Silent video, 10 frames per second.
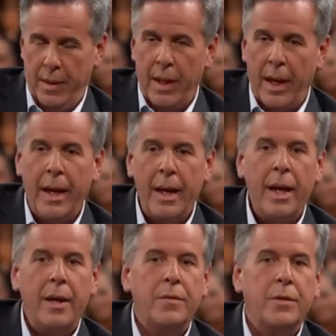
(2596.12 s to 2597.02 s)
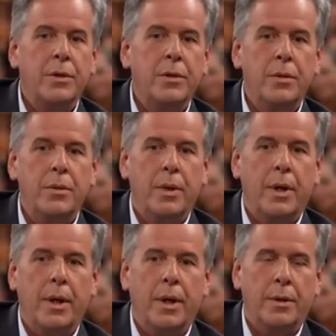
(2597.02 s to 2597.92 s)
I have two
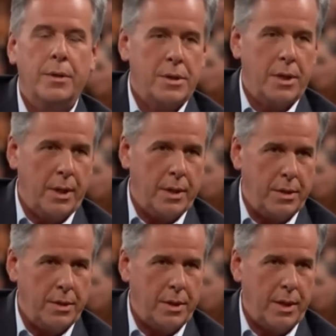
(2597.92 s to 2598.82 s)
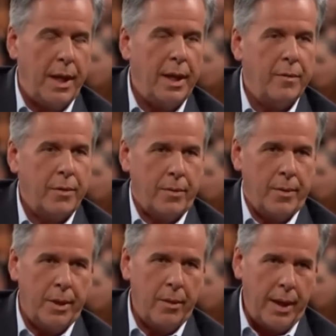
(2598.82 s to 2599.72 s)
other sons. I have
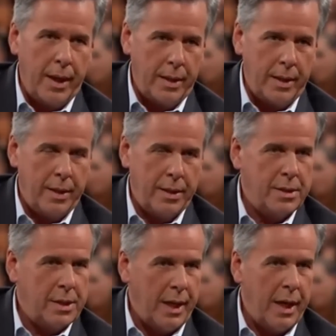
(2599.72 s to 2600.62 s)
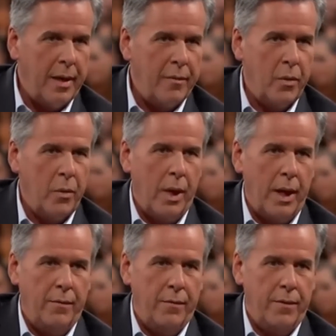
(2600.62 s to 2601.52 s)
three grandkids. I have a wife.